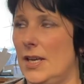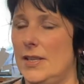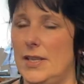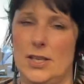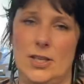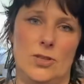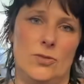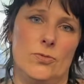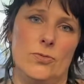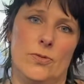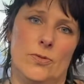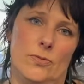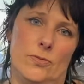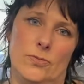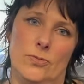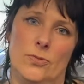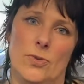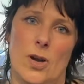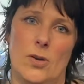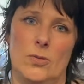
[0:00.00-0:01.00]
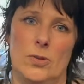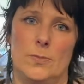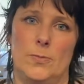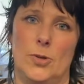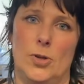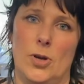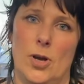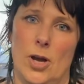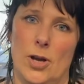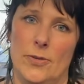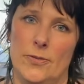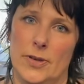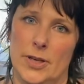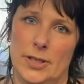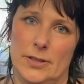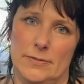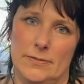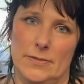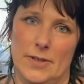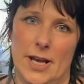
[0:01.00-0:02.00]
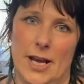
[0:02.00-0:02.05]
that you'd roll the book over